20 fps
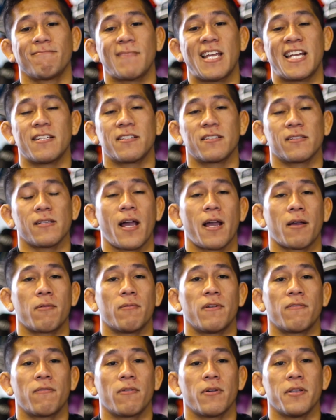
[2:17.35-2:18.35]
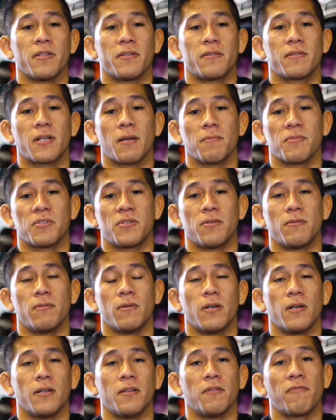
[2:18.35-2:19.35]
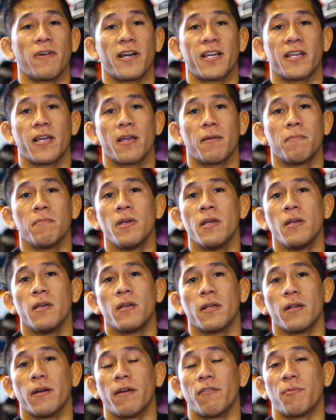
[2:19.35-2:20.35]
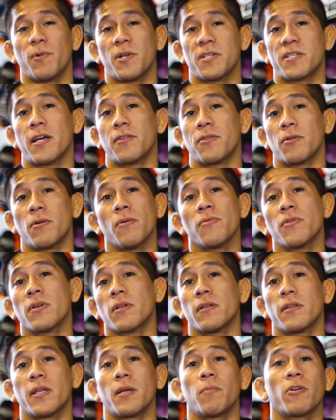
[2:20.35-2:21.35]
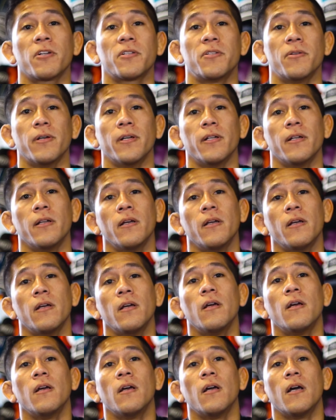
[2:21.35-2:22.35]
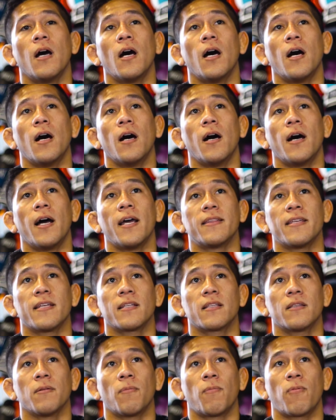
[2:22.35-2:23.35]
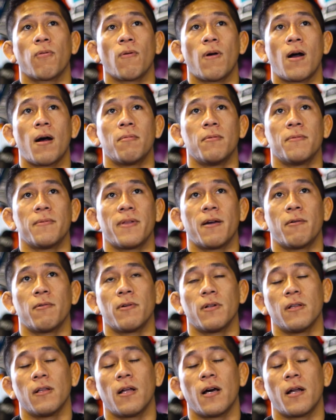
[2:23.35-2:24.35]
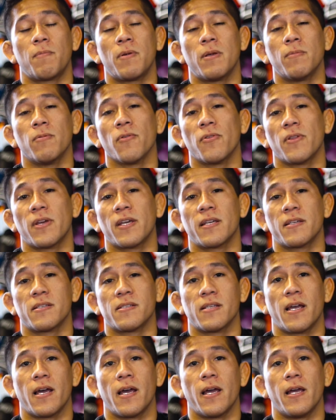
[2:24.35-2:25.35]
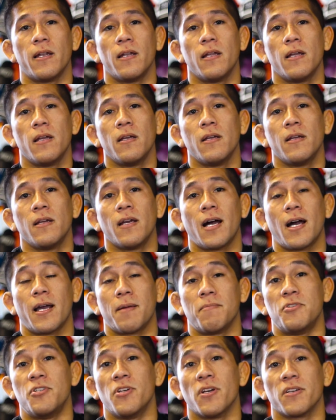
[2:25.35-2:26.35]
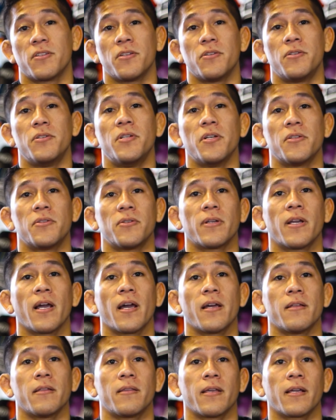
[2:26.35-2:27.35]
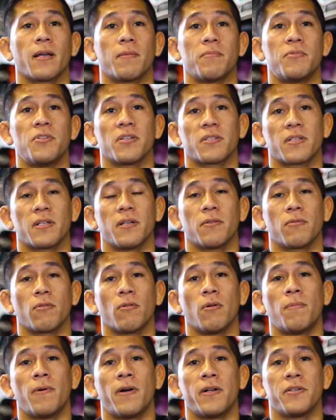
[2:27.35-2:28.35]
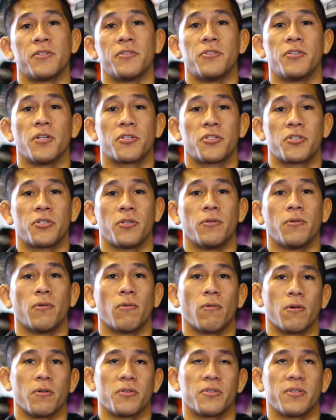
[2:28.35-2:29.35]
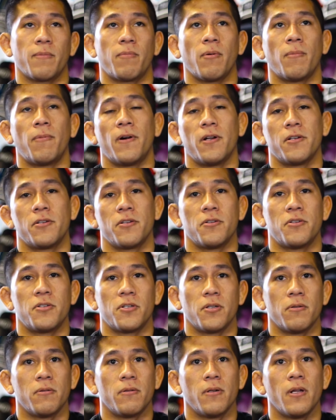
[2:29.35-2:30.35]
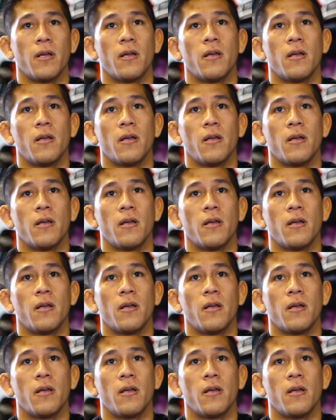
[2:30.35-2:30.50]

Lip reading: any slack whenever it comes to the fight game. You know, everybody's got their own thing that they bring to it. I think the problem that what a lot of people think is that I'm just a jiu-jitsu guy. They think I'm just gonna throw a punch and just shoot, or slip a punch and shoot.